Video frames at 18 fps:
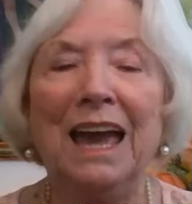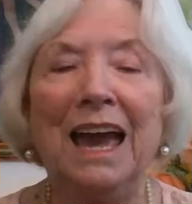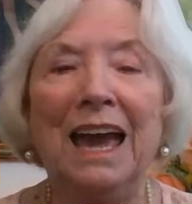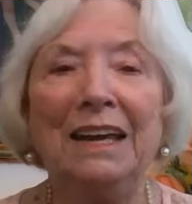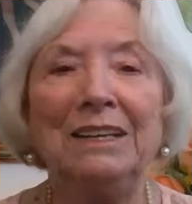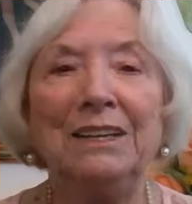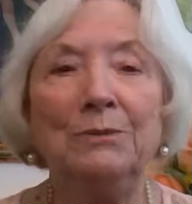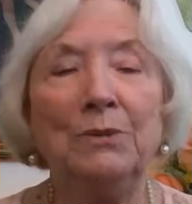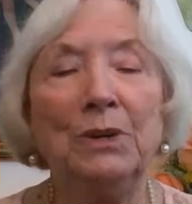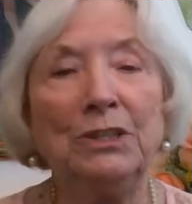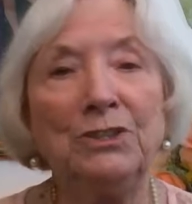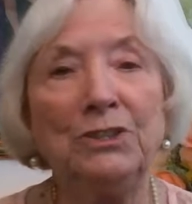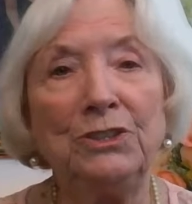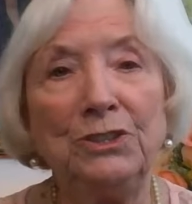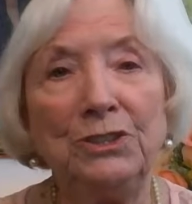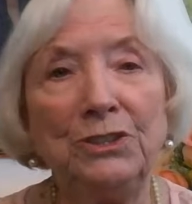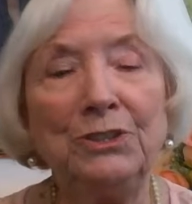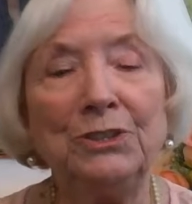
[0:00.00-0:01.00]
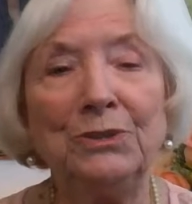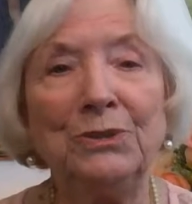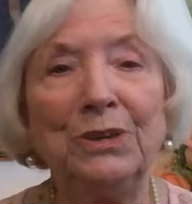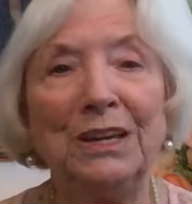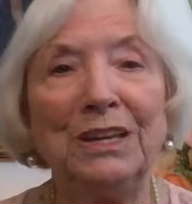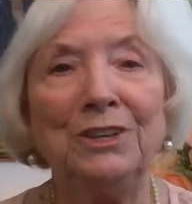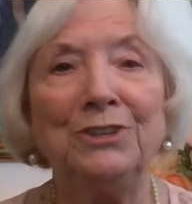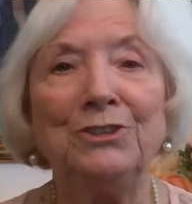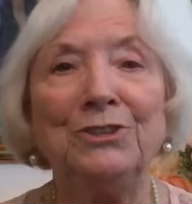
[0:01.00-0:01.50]
And what you do
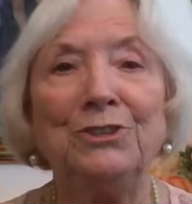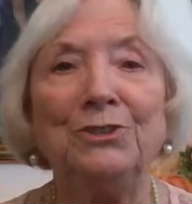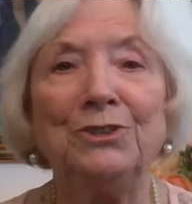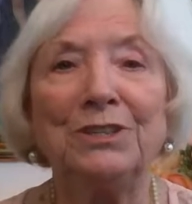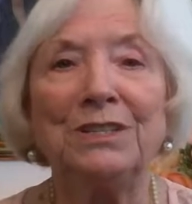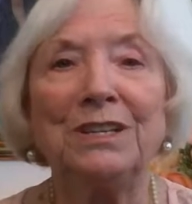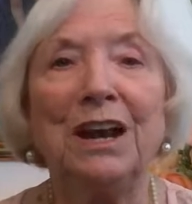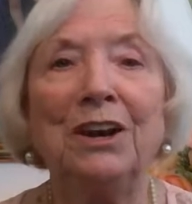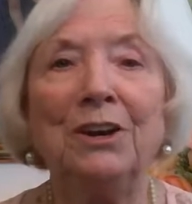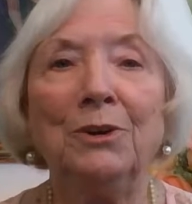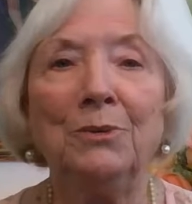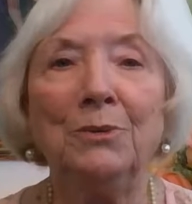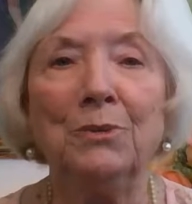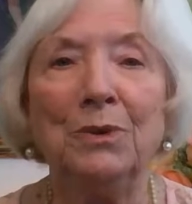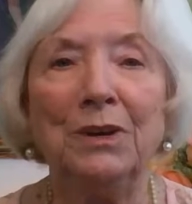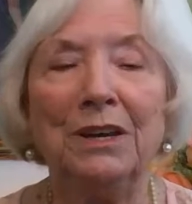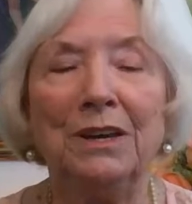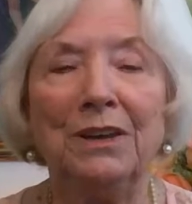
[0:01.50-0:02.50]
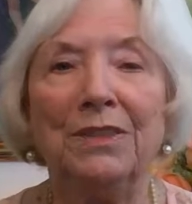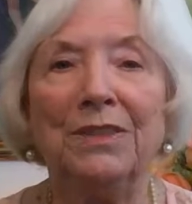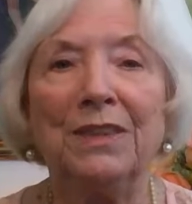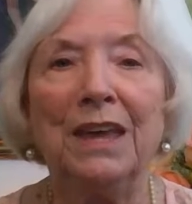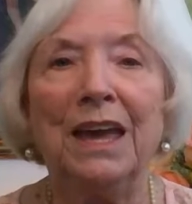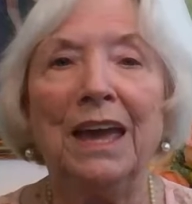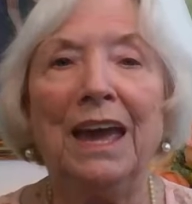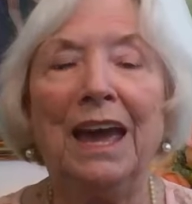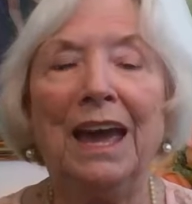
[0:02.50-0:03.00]
is you start with
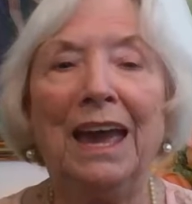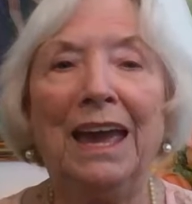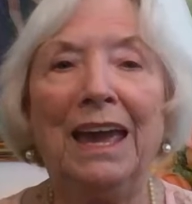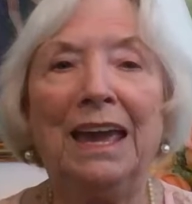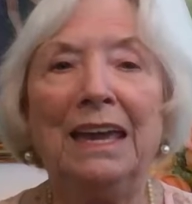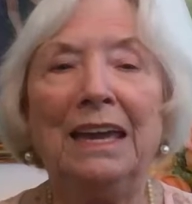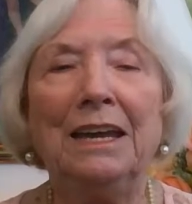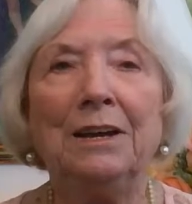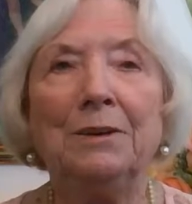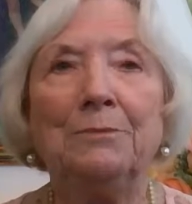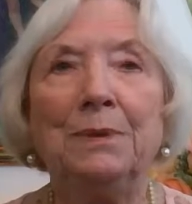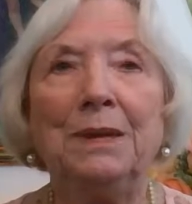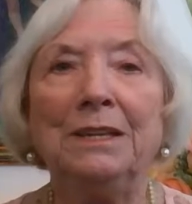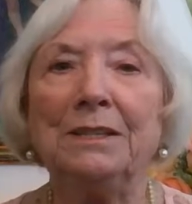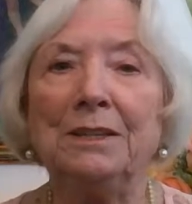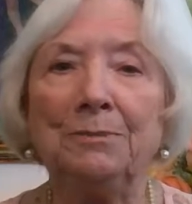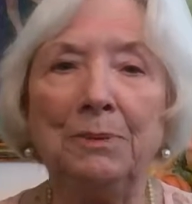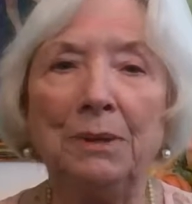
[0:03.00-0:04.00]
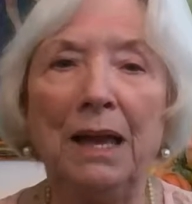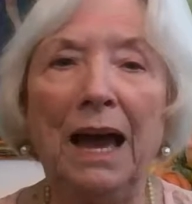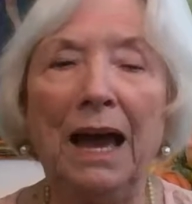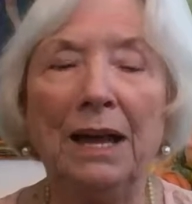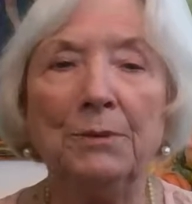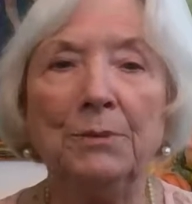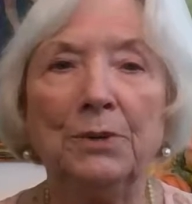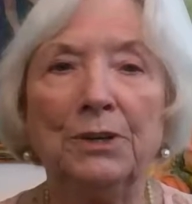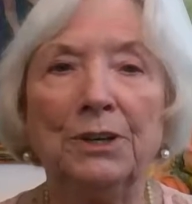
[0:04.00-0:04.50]
a piece of
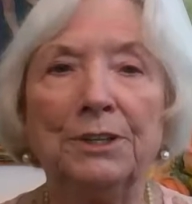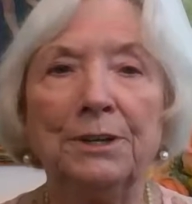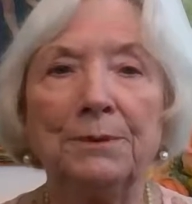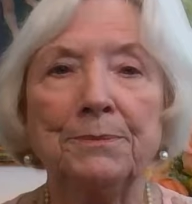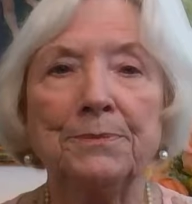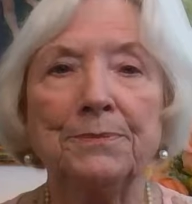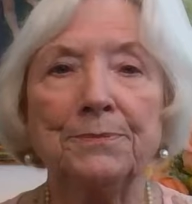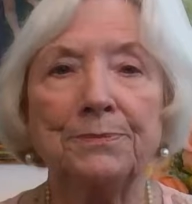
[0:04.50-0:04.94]
plywood,